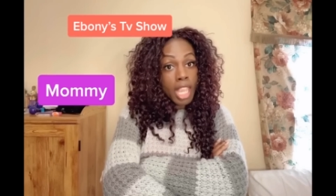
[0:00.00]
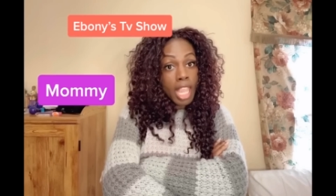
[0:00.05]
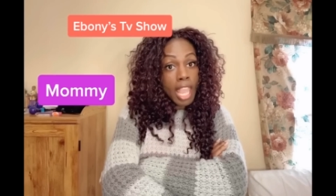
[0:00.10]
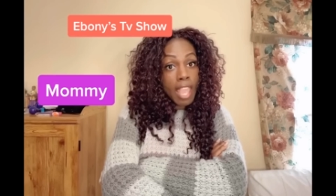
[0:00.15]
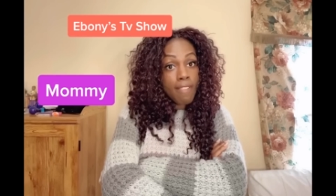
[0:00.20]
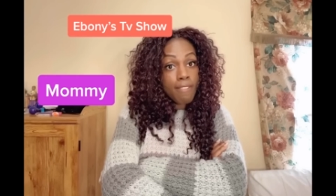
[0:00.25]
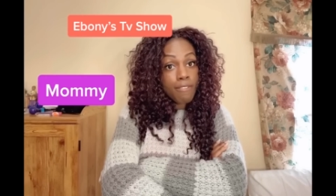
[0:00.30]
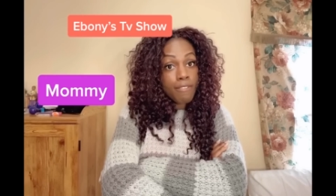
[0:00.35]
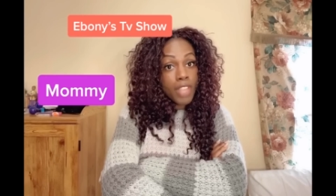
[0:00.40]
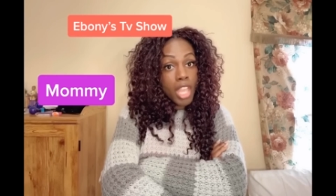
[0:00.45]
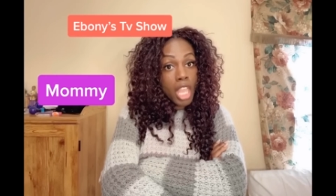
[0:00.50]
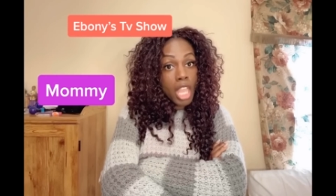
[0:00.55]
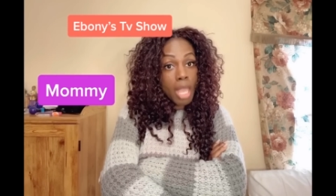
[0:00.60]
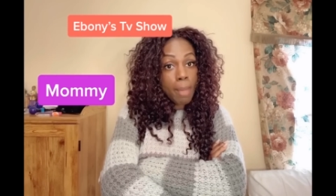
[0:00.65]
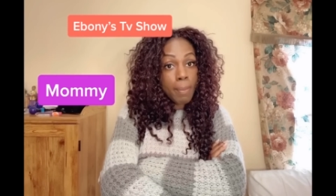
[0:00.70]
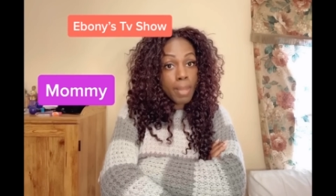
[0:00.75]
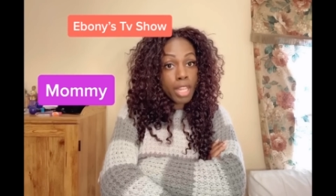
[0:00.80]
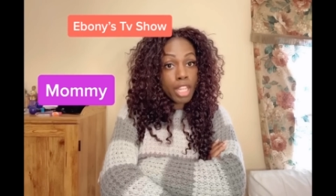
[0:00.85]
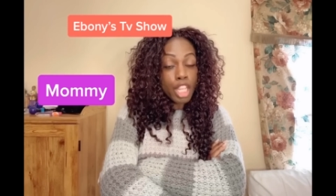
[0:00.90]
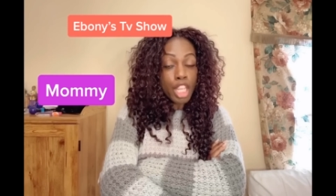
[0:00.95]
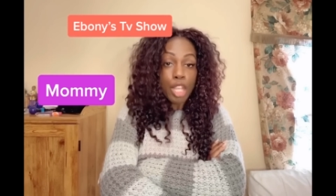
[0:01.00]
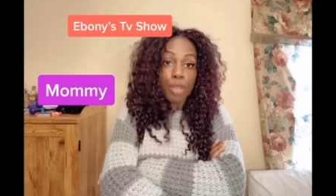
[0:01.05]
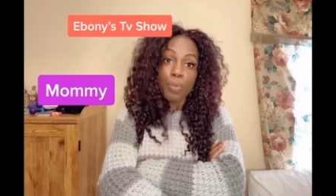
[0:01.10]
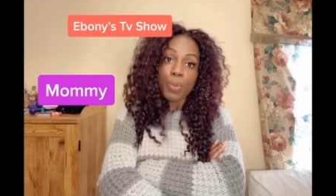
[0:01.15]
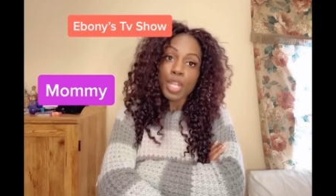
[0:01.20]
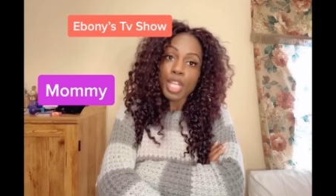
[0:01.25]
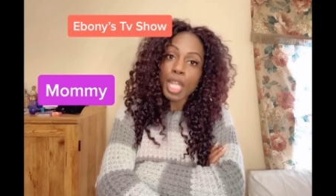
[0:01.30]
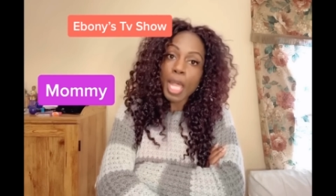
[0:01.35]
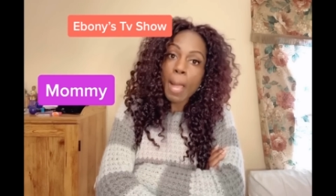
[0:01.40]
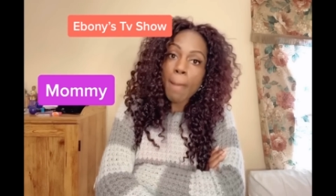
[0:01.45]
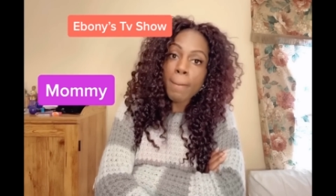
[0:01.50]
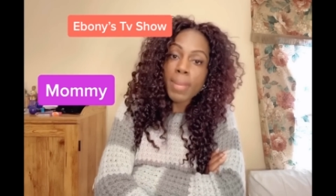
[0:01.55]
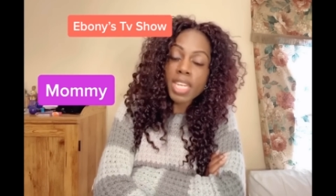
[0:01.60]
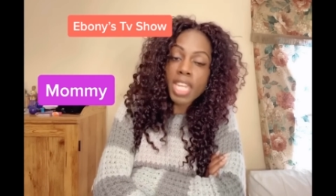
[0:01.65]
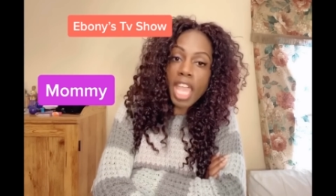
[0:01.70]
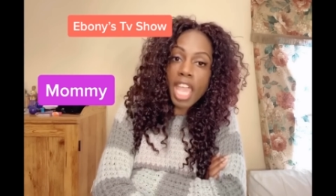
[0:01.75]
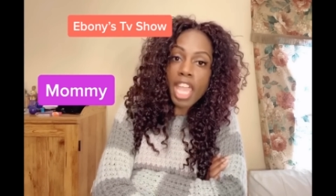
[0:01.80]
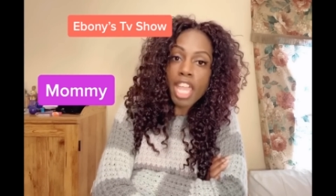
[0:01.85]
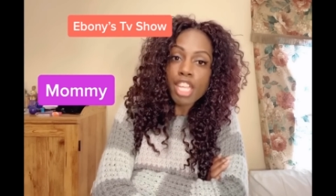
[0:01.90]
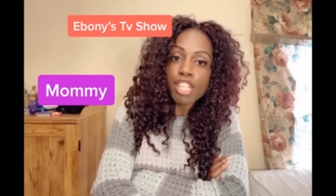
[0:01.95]
and family, we coming
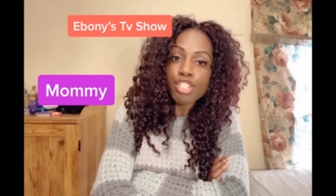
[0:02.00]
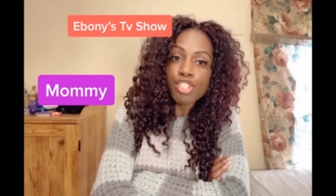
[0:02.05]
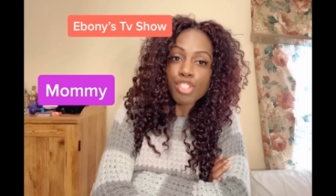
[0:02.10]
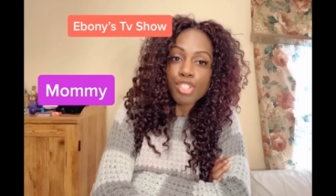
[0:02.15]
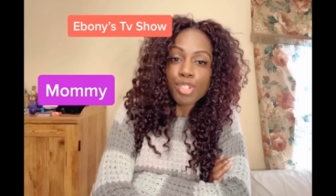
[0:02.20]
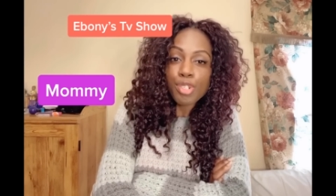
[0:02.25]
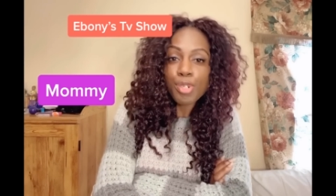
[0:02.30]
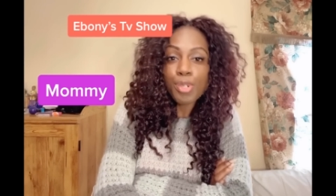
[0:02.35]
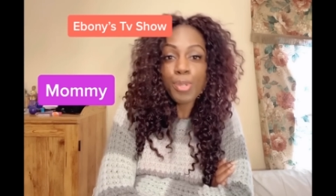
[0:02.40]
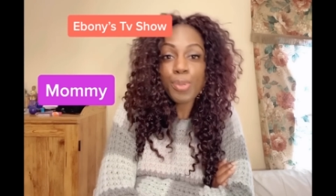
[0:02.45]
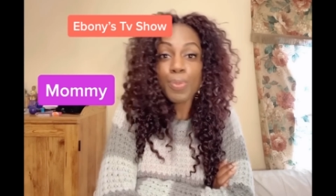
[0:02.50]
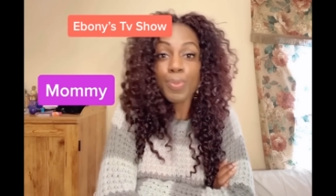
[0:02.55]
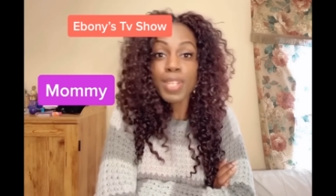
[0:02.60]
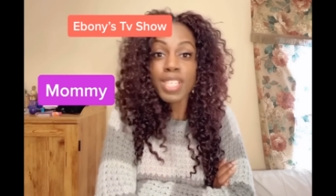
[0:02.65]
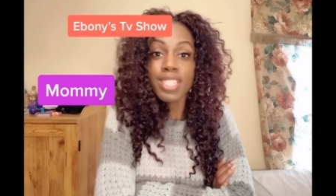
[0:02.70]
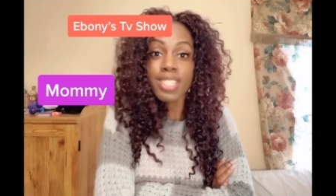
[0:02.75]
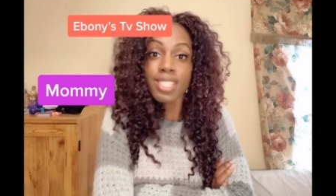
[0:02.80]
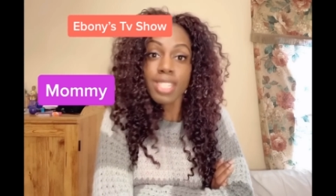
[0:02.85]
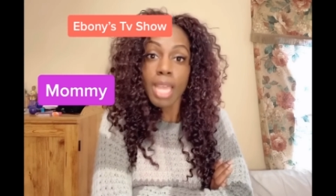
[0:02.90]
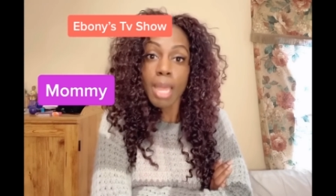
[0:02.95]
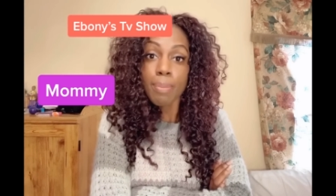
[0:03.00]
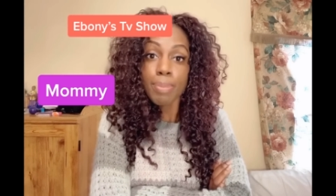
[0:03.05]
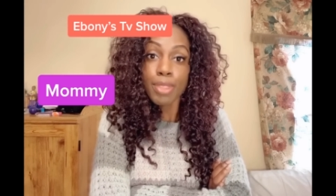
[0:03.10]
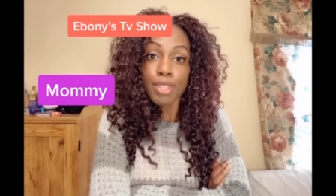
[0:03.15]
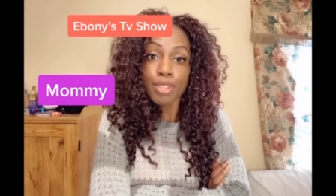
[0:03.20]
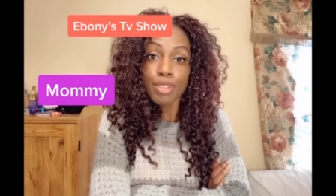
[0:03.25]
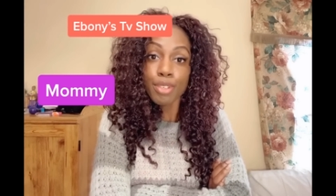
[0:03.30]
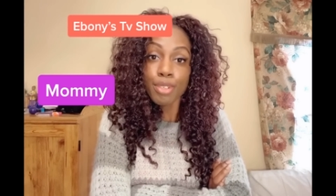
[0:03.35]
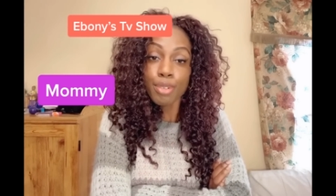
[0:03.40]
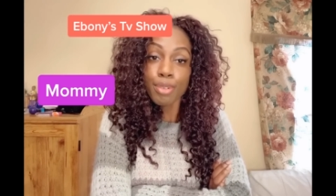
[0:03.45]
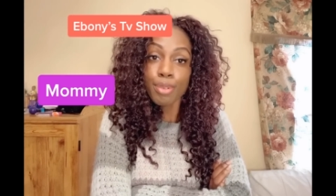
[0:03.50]
at you with something new.